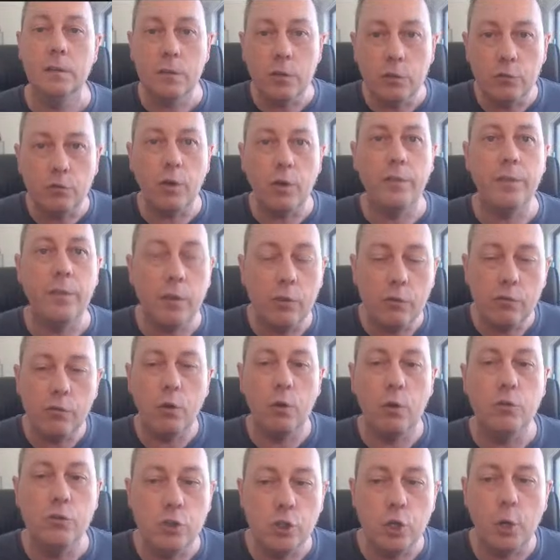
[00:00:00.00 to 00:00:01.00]
to run the
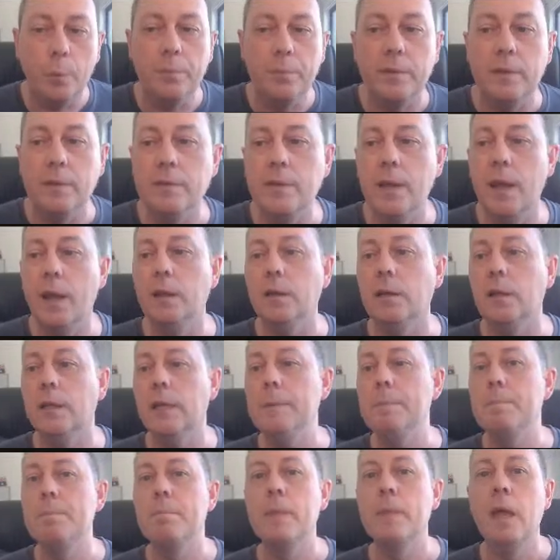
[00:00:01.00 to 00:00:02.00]
cron jobs
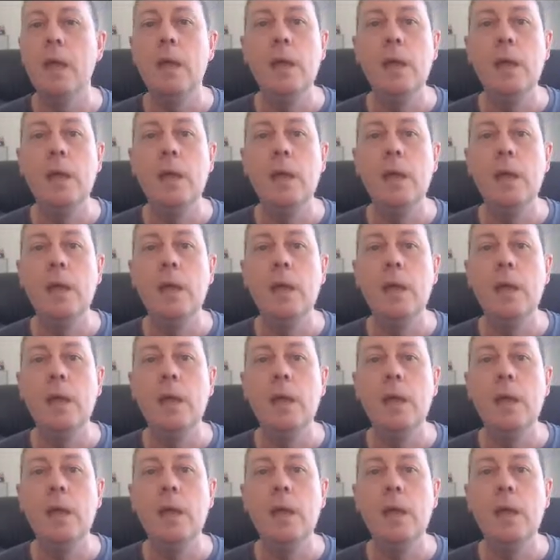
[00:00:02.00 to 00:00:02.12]
internally.